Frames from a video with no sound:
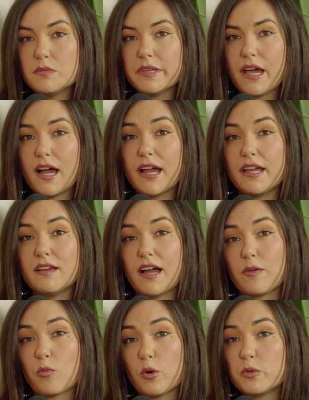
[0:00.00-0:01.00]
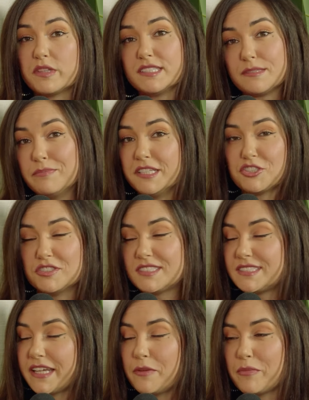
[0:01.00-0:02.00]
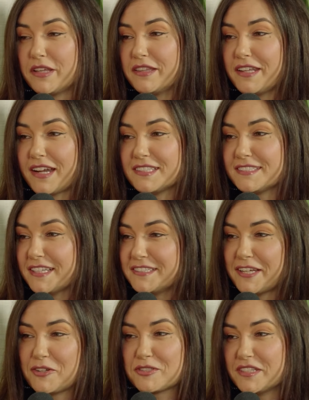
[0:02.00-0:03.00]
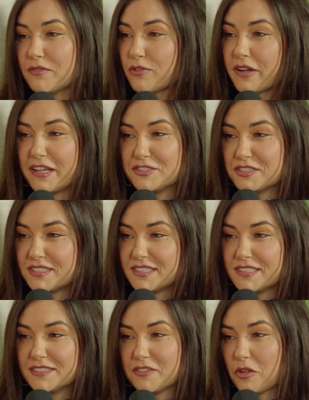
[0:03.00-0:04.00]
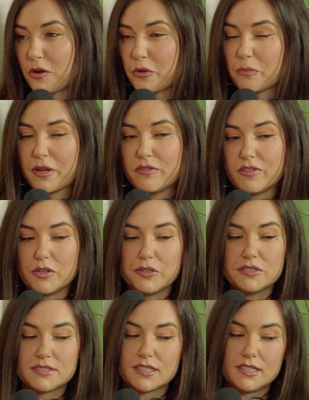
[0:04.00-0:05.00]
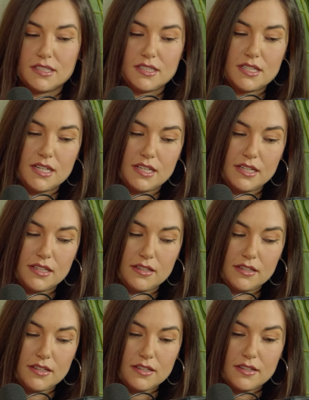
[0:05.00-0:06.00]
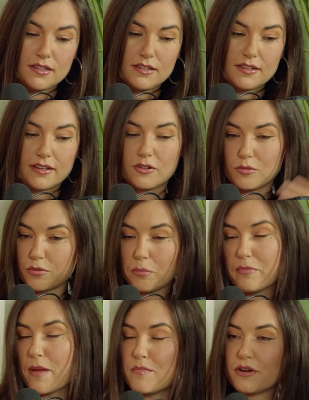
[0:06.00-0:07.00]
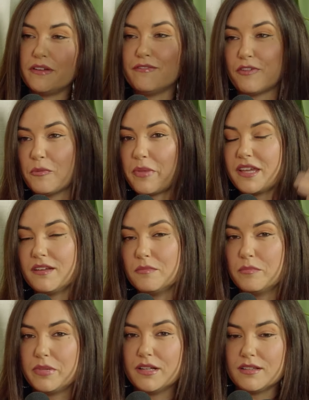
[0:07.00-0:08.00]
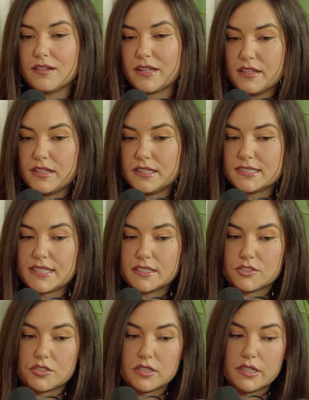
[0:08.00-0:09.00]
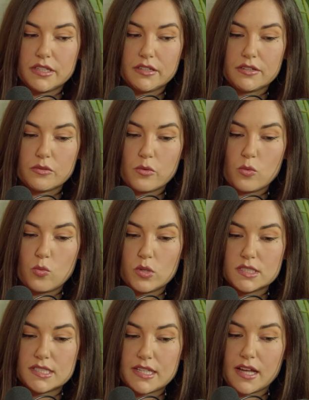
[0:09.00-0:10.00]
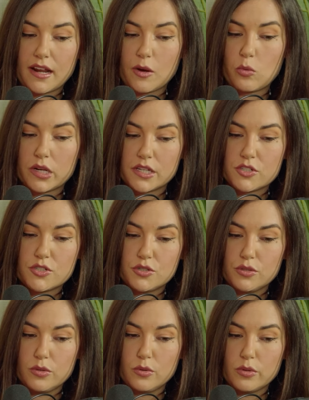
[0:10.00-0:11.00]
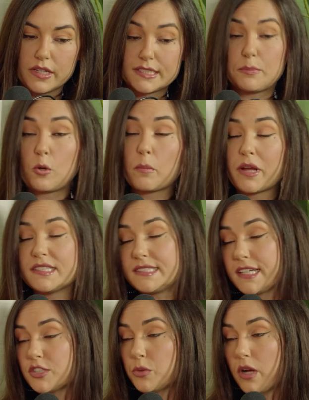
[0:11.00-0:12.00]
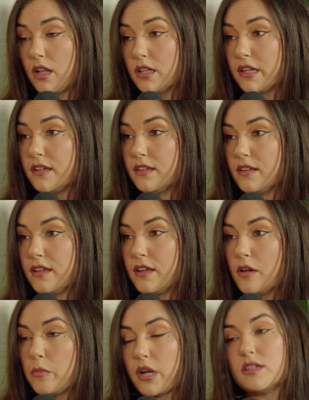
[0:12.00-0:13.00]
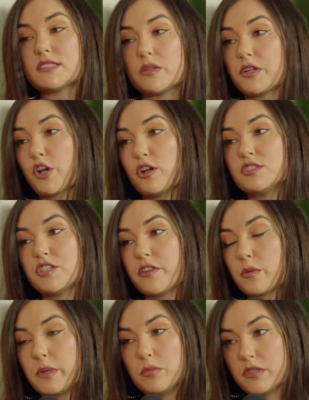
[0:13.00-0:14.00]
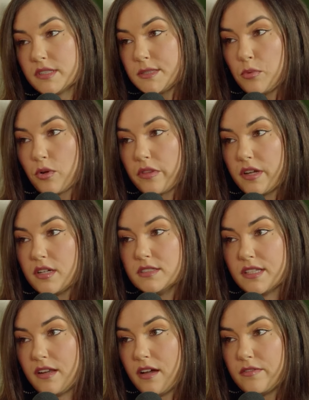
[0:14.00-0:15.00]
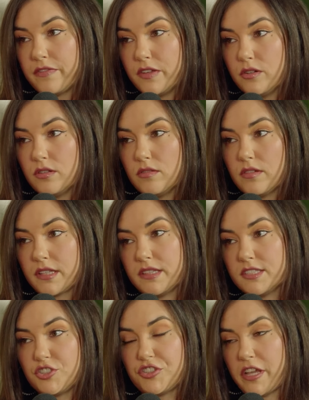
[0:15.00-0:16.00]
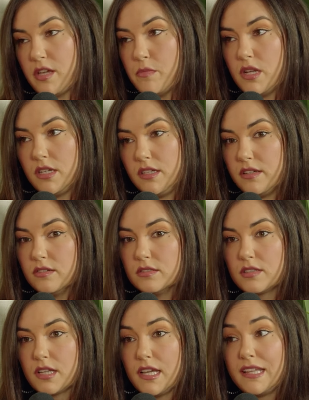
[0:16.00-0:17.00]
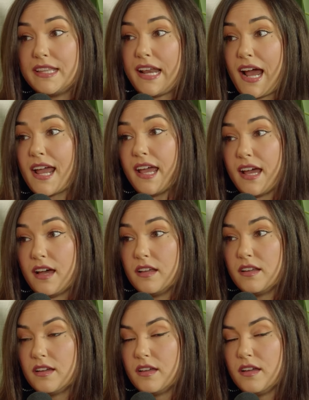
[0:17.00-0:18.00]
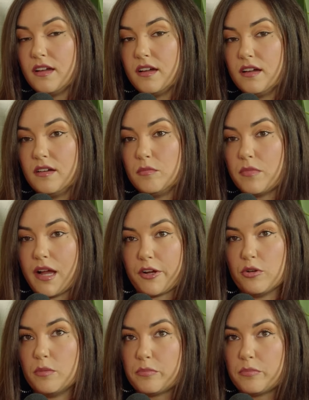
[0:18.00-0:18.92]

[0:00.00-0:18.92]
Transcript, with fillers: Yeah, I, I wrote this mission statement that I sent out to different agencies along with my photos, and in it, I don't remember it verbatim, but like it essentially was that I wanted to explore my sexuality, mm-hmm. but also encourage other people to explore theirs and not feel like this shame and guilt that I had. Oh. Um, I grew up